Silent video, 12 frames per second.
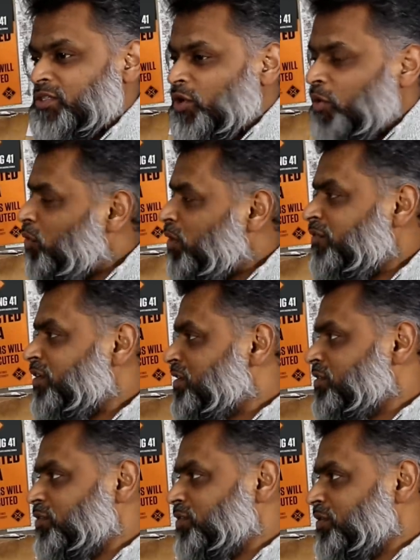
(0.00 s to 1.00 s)
stop whatever
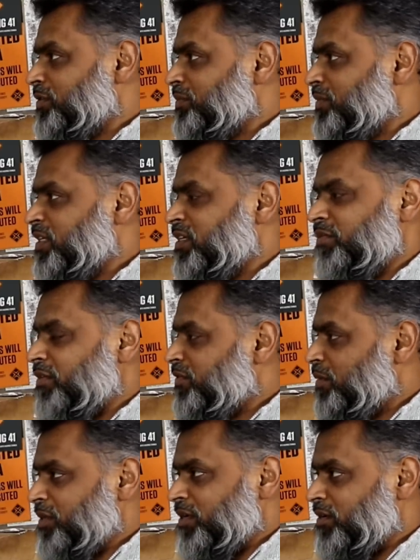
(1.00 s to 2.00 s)
it is you're doing. Leave my
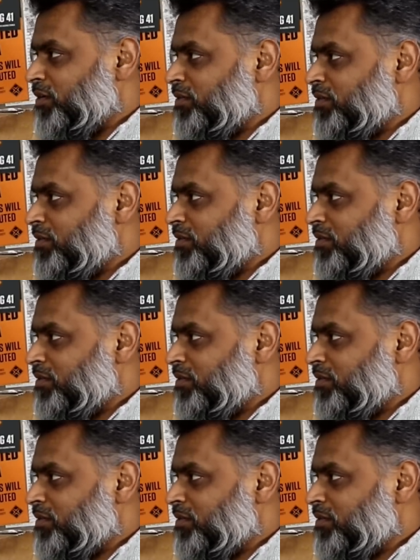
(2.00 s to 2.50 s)
family alone.